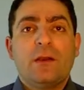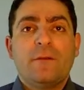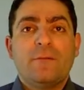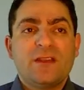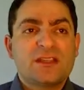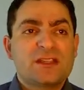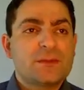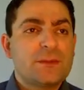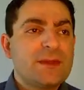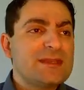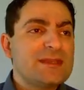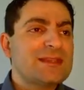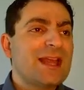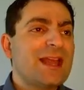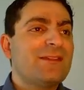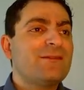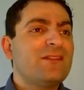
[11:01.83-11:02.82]
which means
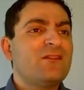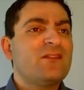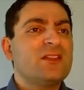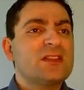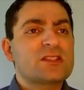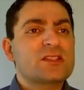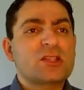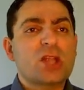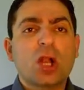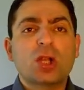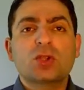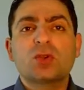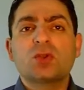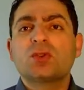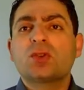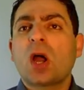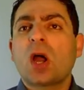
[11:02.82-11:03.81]
that we will start
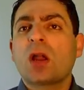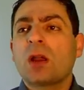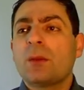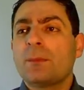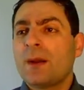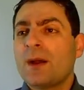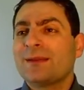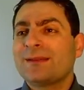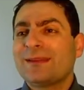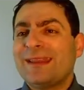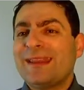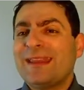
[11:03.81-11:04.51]
to talk about